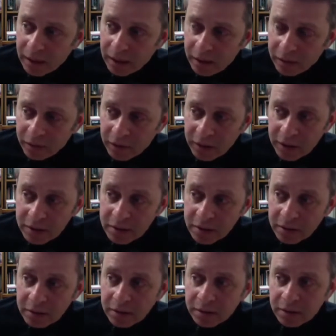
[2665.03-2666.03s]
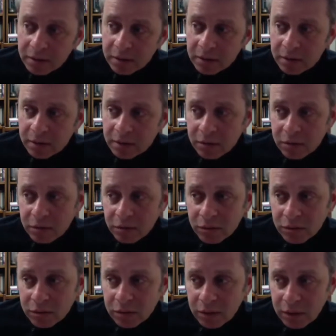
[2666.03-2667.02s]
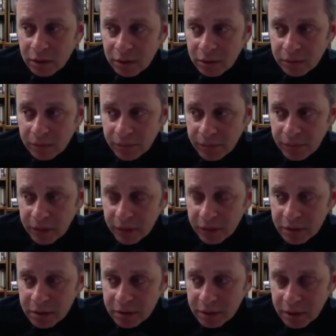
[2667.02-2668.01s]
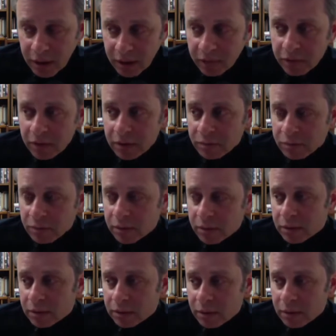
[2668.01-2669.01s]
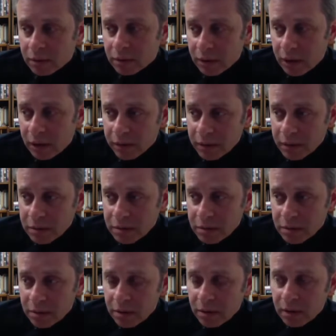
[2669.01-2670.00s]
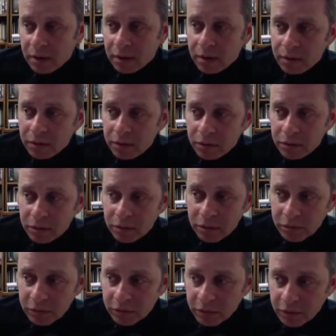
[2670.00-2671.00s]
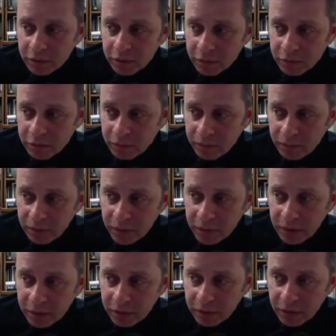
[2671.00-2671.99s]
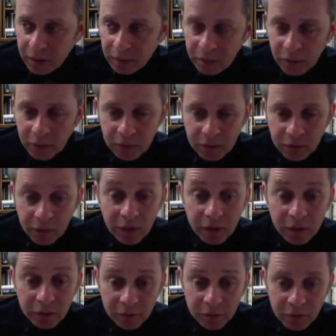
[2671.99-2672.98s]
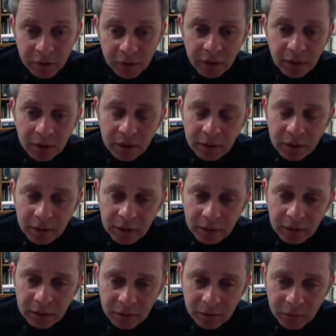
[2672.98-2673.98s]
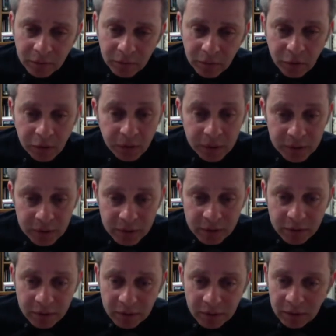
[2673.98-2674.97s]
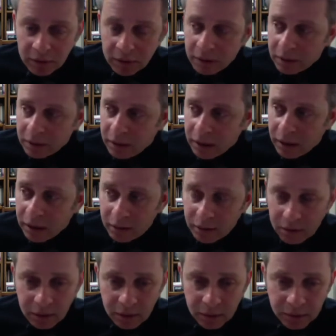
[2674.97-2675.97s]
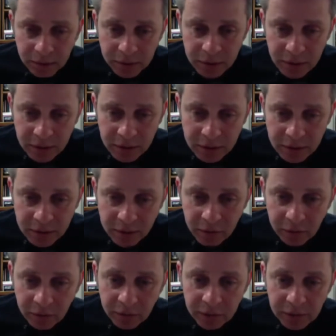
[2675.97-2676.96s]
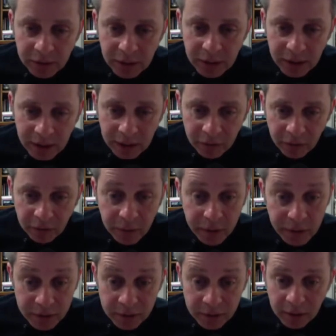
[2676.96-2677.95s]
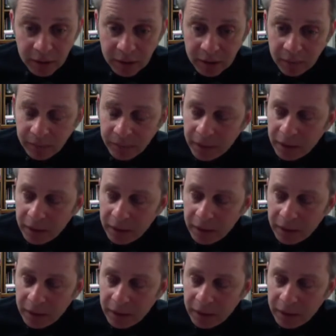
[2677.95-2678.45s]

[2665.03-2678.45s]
I've listened to not just David, but others who have been far more involved in movements like the global justice movement than I have personally.